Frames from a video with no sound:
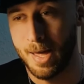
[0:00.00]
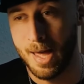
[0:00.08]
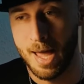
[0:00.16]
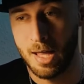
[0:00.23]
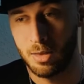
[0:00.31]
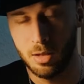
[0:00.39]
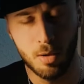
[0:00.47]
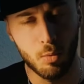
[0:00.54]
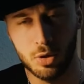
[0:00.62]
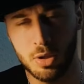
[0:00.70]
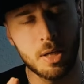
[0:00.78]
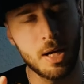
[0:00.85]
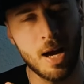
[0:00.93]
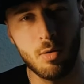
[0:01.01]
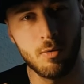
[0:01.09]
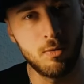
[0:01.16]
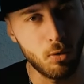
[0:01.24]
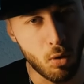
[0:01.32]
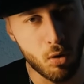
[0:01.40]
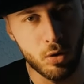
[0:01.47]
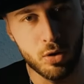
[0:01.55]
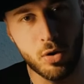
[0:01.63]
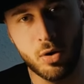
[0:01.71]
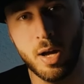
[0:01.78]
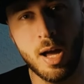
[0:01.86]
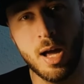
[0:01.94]
And he was a kind of
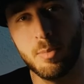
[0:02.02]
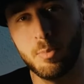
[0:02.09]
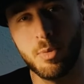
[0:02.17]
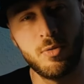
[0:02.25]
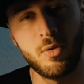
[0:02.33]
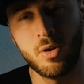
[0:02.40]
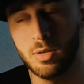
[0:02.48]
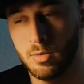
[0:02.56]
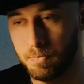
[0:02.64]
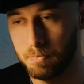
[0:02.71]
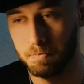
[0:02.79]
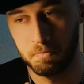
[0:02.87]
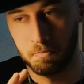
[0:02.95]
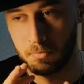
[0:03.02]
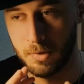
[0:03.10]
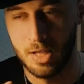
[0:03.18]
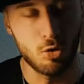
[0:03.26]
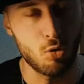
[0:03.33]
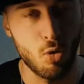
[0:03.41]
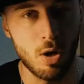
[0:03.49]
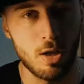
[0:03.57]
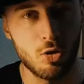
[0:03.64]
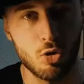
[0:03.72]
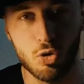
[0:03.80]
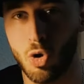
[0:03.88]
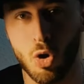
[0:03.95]
loner and preferred, let's call
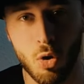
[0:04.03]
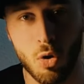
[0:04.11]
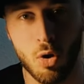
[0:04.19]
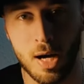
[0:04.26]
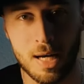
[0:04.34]
it, solo